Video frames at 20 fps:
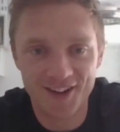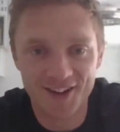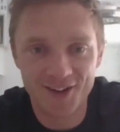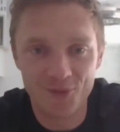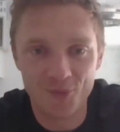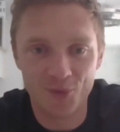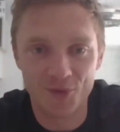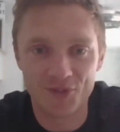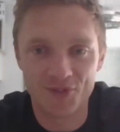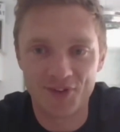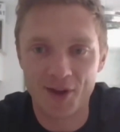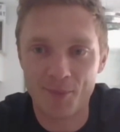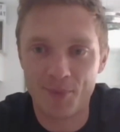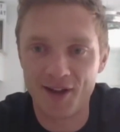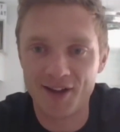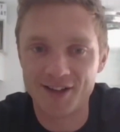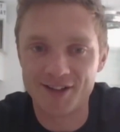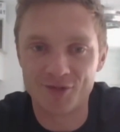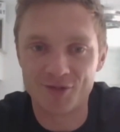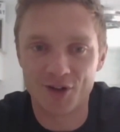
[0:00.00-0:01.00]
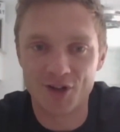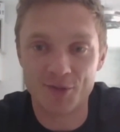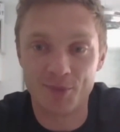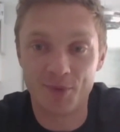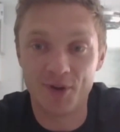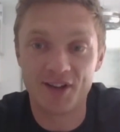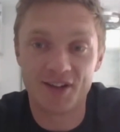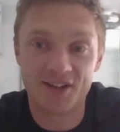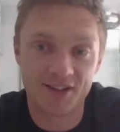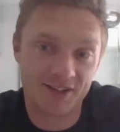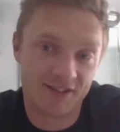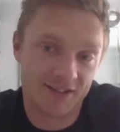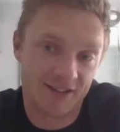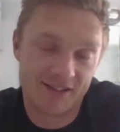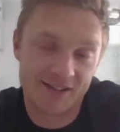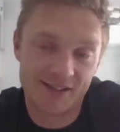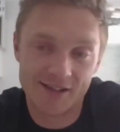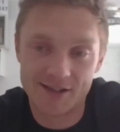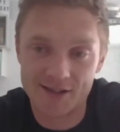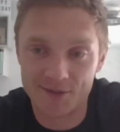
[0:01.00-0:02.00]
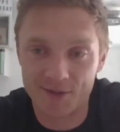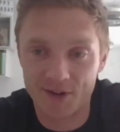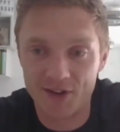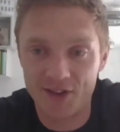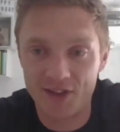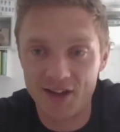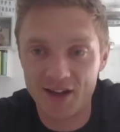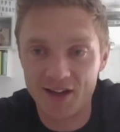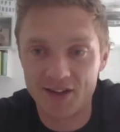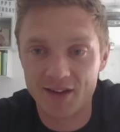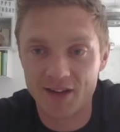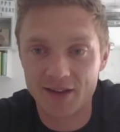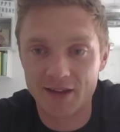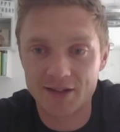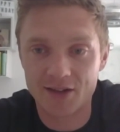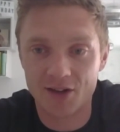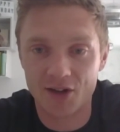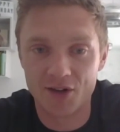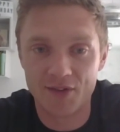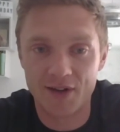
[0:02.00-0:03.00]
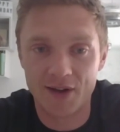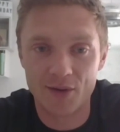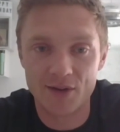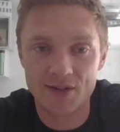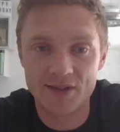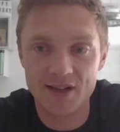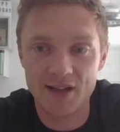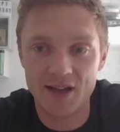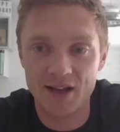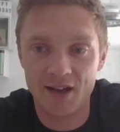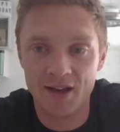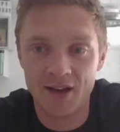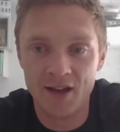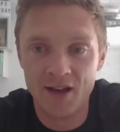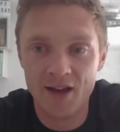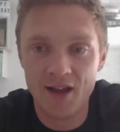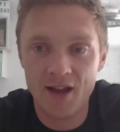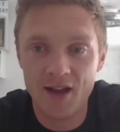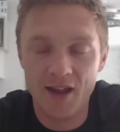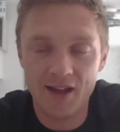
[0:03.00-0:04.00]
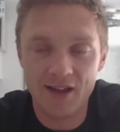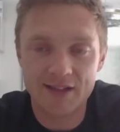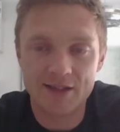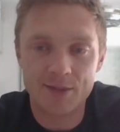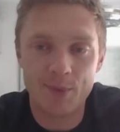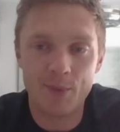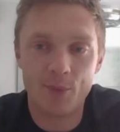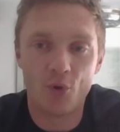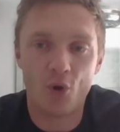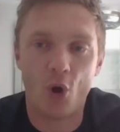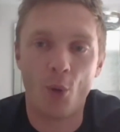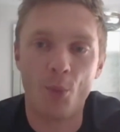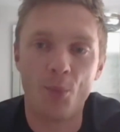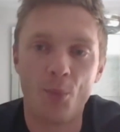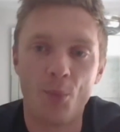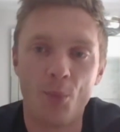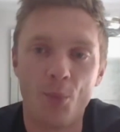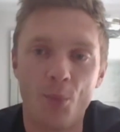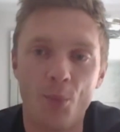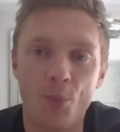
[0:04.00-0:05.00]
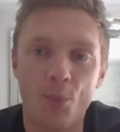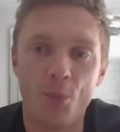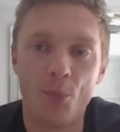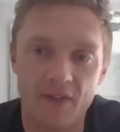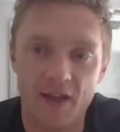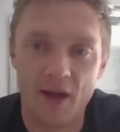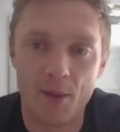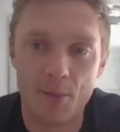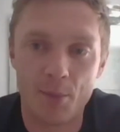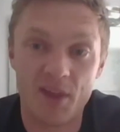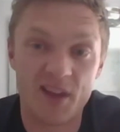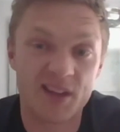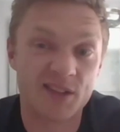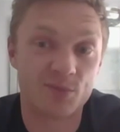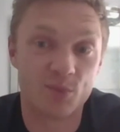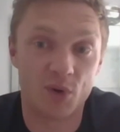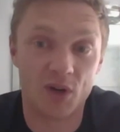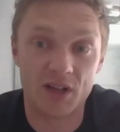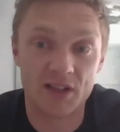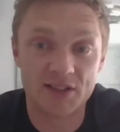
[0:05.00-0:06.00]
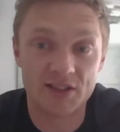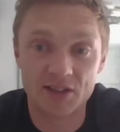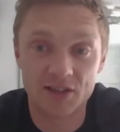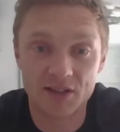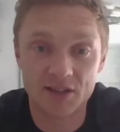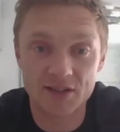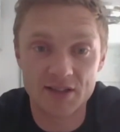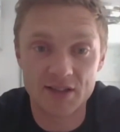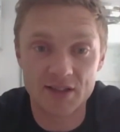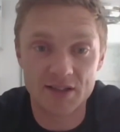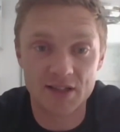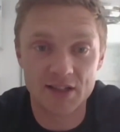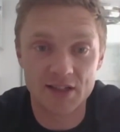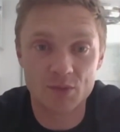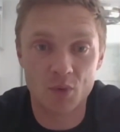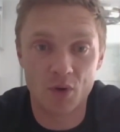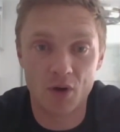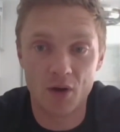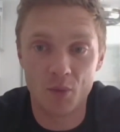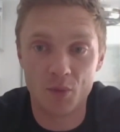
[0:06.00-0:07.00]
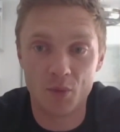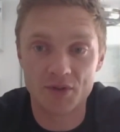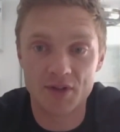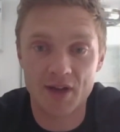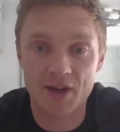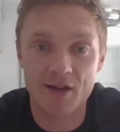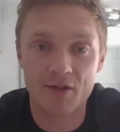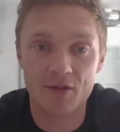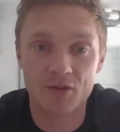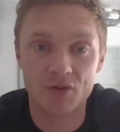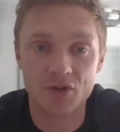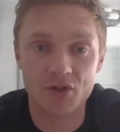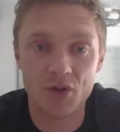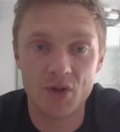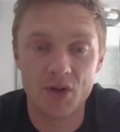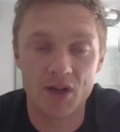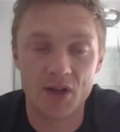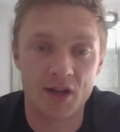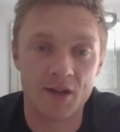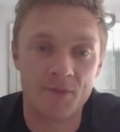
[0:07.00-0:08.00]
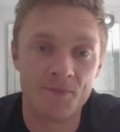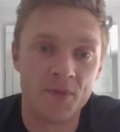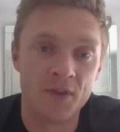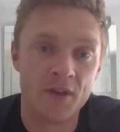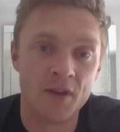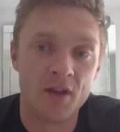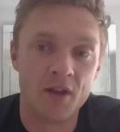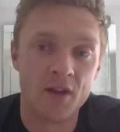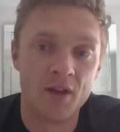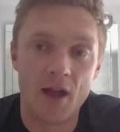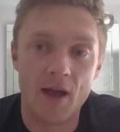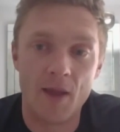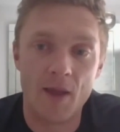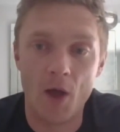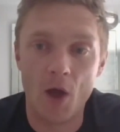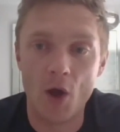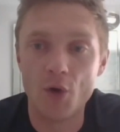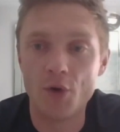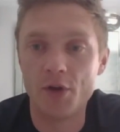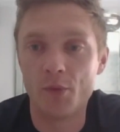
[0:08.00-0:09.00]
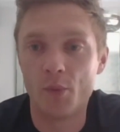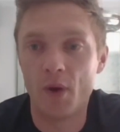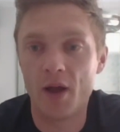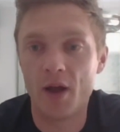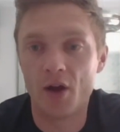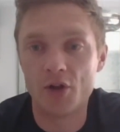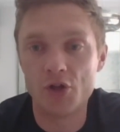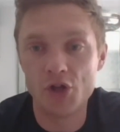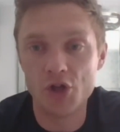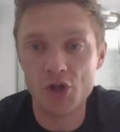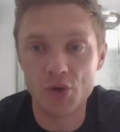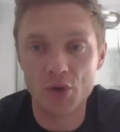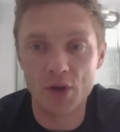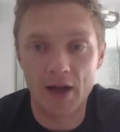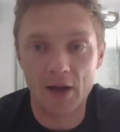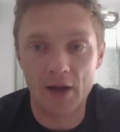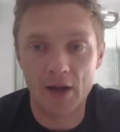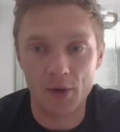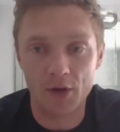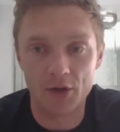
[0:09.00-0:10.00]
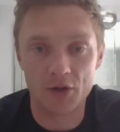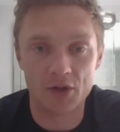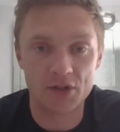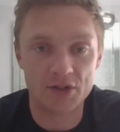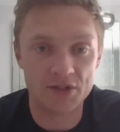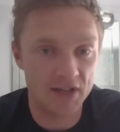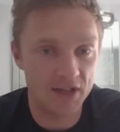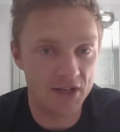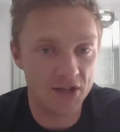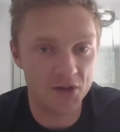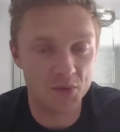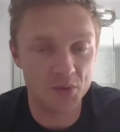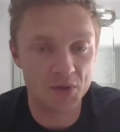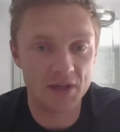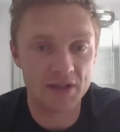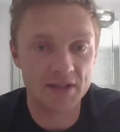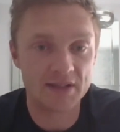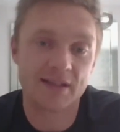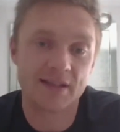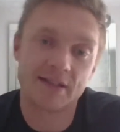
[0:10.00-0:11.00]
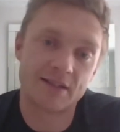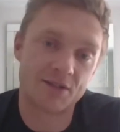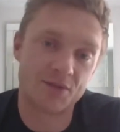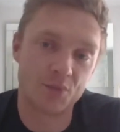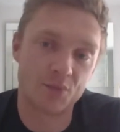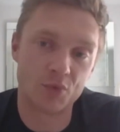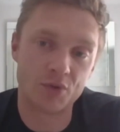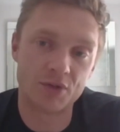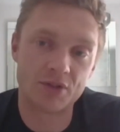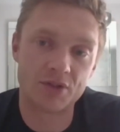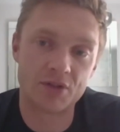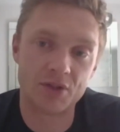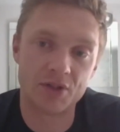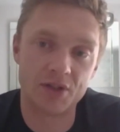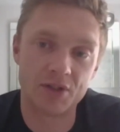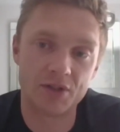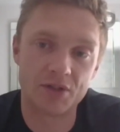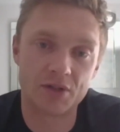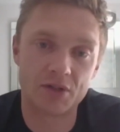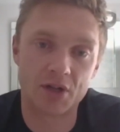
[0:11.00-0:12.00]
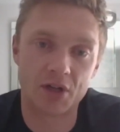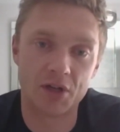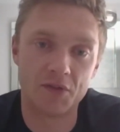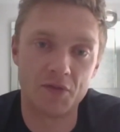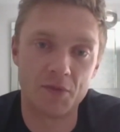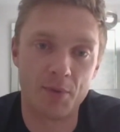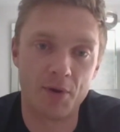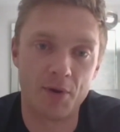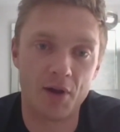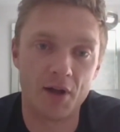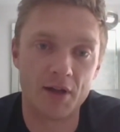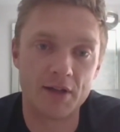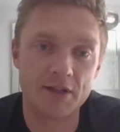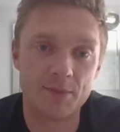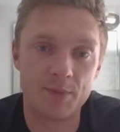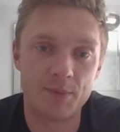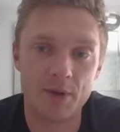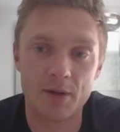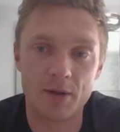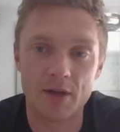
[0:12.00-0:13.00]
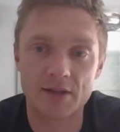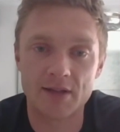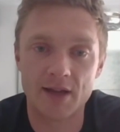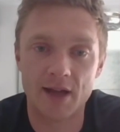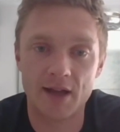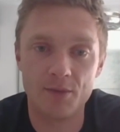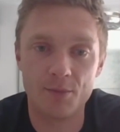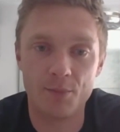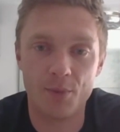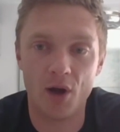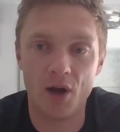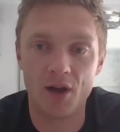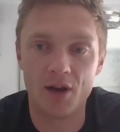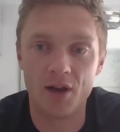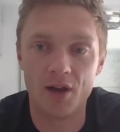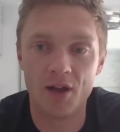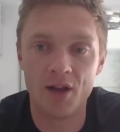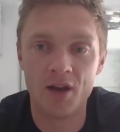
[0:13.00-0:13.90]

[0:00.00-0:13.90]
want to get paid to ride your bike, and it's a fun thing. And that's kind of how I see it. It gets a bit more complicated than that, but that's why I started, and that's why I want to carry on doing it. And the only way I knew how I could continue within the system was to kind of apply to be a tandem pilot.